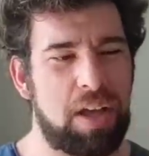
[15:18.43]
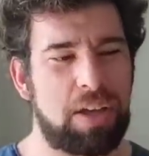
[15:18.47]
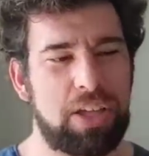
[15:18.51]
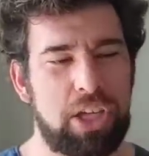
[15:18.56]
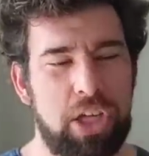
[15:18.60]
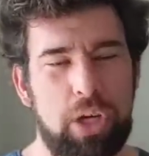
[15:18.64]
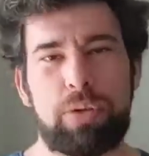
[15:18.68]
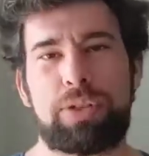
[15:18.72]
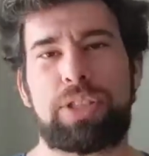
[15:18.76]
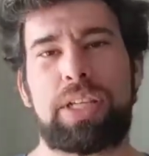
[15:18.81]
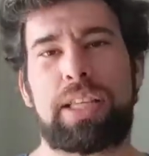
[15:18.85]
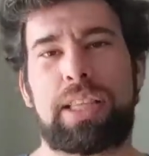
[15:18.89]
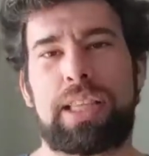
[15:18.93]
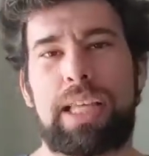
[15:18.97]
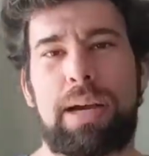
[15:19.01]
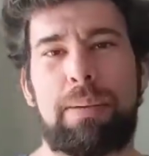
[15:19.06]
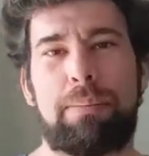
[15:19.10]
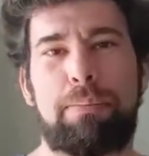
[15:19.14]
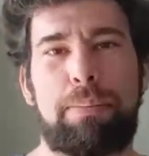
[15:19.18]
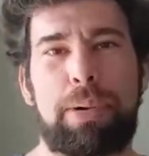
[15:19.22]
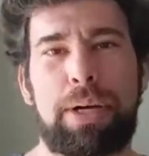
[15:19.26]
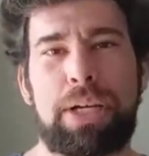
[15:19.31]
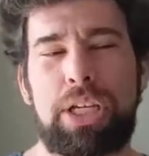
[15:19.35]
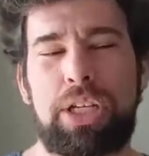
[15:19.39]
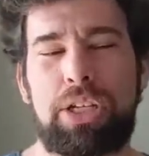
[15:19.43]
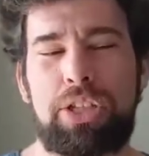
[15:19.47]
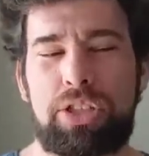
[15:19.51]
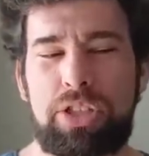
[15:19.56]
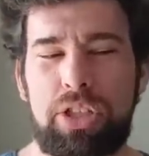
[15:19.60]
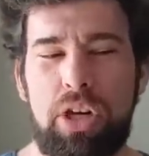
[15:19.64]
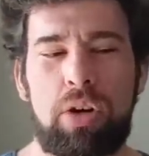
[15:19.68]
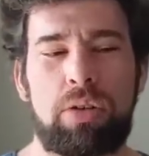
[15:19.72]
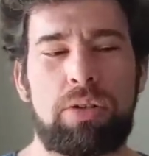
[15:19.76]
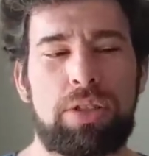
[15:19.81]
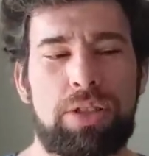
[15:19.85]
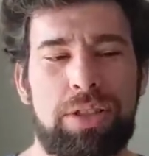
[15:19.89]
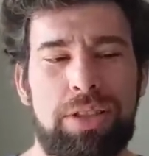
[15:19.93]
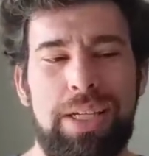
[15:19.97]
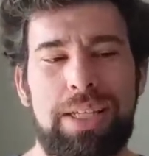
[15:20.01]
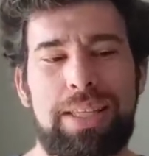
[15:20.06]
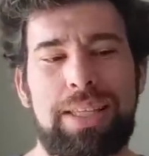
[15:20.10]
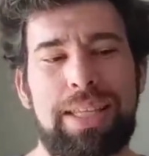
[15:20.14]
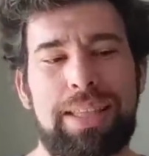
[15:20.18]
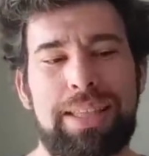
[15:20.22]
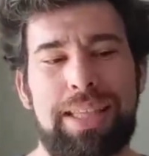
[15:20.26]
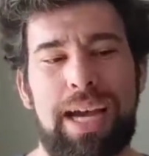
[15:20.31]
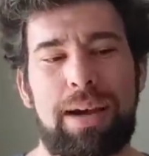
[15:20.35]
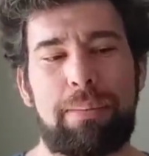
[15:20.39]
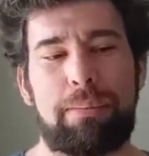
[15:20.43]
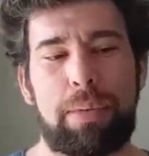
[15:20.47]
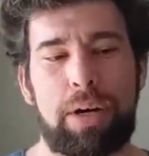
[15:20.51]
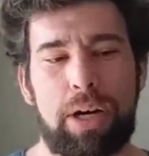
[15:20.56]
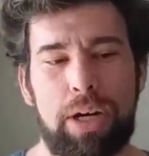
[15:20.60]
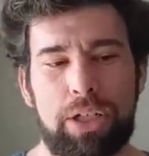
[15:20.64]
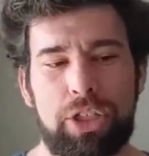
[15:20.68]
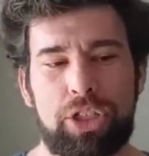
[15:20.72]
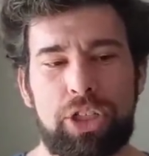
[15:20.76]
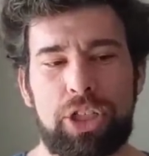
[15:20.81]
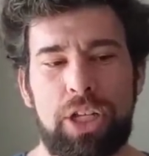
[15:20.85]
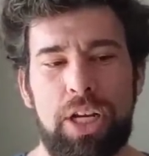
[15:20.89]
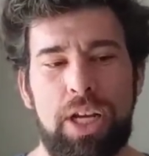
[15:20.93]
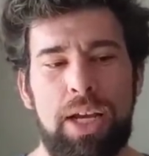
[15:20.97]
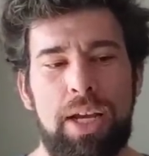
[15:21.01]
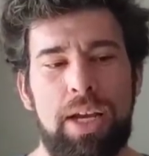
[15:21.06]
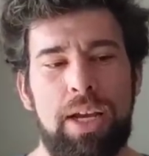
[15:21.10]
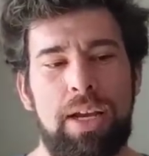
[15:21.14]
using them. But you don't see that much.